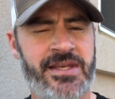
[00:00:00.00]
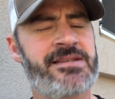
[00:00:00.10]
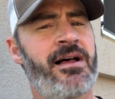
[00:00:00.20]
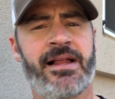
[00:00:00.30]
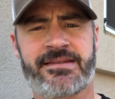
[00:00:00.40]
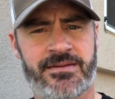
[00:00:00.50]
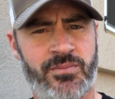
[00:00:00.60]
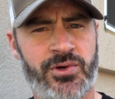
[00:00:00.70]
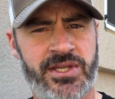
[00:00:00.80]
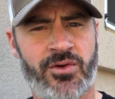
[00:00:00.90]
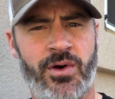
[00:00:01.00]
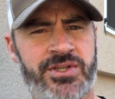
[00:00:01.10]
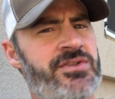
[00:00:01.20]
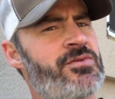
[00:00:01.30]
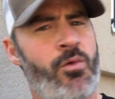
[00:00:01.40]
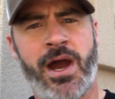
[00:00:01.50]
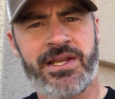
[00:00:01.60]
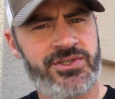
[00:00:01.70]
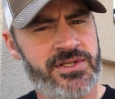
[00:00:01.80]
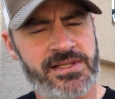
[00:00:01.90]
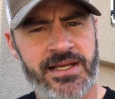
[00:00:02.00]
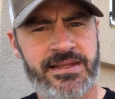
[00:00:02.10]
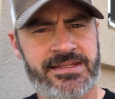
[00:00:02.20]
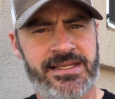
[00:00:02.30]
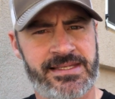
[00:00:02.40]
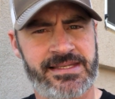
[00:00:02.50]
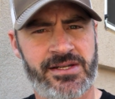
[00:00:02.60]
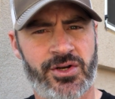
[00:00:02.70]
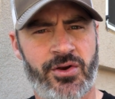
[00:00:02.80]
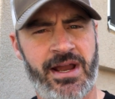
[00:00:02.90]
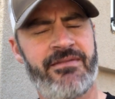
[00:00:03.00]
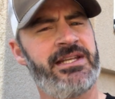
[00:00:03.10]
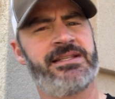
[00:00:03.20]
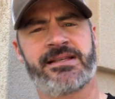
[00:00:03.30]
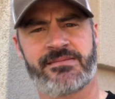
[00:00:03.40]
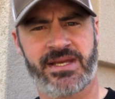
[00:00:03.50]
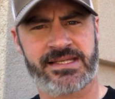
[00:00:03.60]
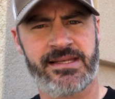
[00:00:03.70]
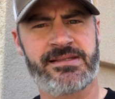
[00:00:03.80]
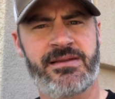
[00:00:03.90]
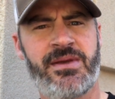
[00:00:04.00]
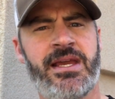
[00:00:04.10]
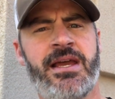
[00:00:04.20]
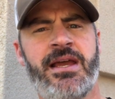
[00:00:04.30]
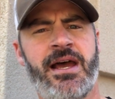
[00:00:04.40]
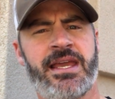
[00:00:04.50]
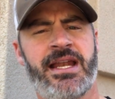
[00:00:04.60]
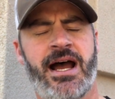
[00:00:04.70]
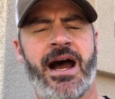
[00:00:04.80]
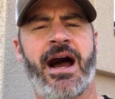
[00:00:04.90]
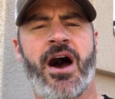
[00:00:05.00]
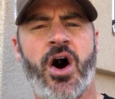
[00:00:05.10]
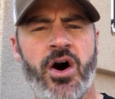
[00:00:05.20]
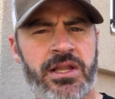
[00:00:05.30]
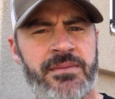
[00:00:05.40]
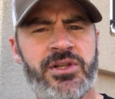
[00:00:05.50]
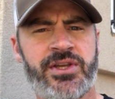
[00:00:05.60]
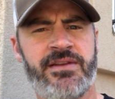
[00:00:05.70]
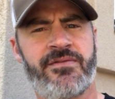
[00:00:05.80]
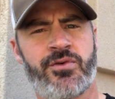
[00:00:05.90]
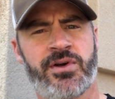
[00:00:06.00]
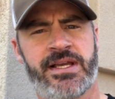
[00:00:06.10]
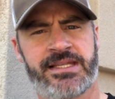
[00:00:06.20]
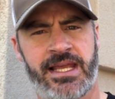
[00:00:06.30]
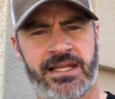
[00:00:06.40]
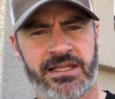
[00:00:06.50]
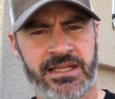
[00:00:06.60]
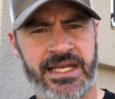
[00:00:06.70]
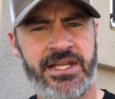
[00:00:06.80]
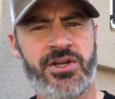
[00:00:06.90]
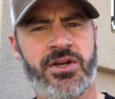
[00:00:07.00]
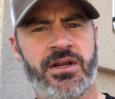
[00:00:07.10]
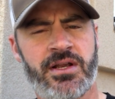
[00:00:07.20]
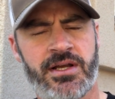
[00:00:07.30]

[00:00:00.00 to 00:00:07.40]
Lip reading: this. I'll ask some pointed questions. Why did you select this as the center of gravity? Does it make sense to me? Again, all I'm looking for is a linear